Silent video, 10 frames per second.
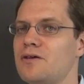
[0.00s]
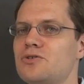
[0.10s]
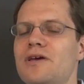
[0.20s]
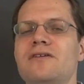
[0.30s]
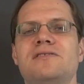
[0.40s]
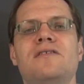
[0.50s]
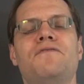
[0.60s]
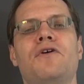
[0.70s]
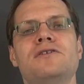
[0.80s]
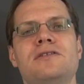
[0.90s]
So here's the
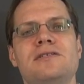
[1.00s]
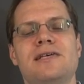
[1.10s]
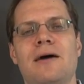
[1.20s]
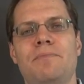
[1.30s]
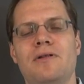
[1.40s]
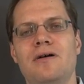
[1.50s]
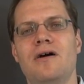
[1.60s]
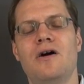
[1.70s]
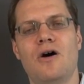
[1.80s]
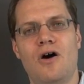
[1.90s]
first
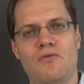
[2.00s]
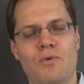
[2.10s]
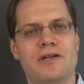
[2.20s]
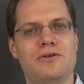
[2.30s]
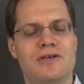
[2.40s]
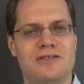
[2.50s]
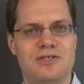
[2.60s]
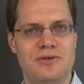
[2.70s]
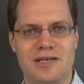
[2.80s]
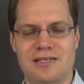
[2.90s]
example of what you can
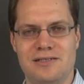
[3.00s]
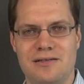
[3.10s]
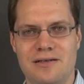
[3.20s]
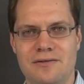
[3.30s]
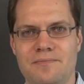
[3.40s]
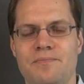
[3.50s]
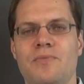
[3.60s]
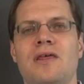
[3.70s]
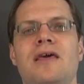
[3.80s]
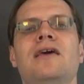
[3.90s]
do easily
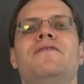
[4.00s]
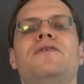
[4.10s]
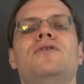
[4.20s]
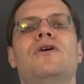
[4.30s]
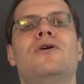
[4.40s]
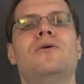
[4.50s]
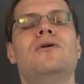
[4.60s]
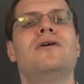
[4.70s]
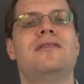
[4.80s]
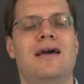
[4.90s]
if you
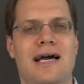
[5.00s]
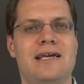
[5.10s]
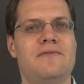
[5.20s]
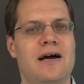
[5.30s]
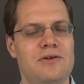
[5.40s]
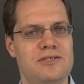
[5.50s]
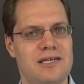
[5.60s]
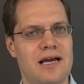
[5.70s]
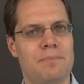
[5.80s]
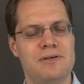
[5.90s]
know the eigenvalue
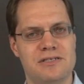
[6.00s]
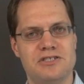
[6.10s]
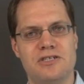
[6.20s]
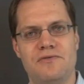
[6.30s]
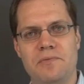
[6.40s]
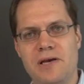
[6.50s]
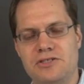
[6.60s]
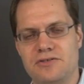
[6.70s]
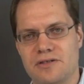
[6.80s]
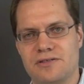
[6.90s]
decomposition of a
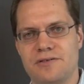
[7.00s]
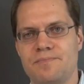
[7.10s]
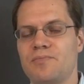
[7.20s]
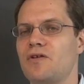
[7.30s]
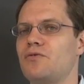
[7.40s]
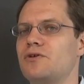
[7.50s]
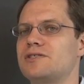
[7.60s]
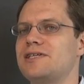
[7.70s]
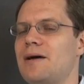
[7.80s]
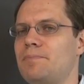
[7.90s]
matrix. For
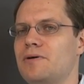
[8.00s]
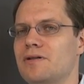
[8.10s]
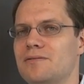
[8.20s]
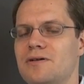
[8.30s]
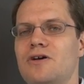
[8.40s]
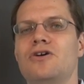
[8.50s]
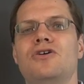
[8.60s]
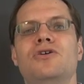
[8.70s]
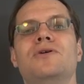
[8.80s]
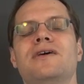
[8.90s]
example,
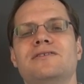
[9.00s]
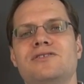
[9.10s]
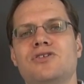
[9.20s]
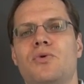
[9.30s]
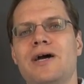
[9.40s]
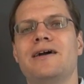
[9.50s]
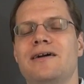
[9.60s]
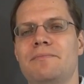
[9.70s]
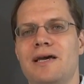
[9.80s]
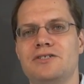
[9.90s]
you can
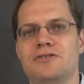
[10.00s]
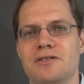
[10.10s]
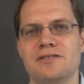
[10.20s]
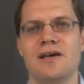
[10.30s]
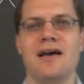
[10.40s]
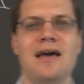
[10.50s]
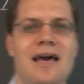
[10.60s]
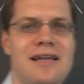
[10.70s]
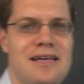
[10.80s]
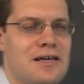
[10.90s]
square a matrix,
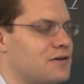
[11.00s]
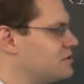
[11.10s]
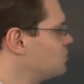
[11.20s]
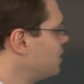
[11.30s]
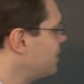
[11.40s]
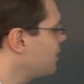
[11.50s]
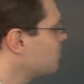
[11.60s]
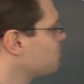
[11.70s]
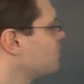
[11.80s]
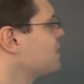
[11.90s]
and here is why.
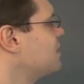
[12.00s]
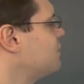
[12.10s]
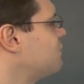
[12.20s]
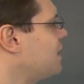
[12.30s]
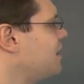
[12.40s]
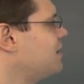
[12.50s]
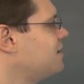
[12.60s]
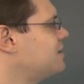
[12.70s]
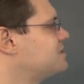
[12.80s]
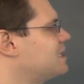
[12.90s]
If A
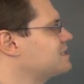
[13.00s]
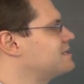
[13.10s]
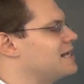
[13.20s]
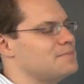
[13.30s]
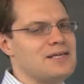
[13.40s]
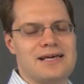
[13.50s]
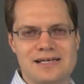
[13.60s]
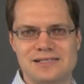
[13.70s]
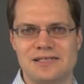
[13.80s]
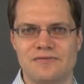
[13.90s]
is x lambda
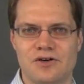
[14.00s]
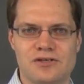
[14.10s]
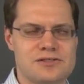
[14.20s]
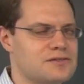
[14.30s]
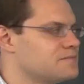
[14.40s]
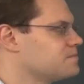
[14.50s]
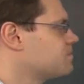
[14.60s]
x inverse,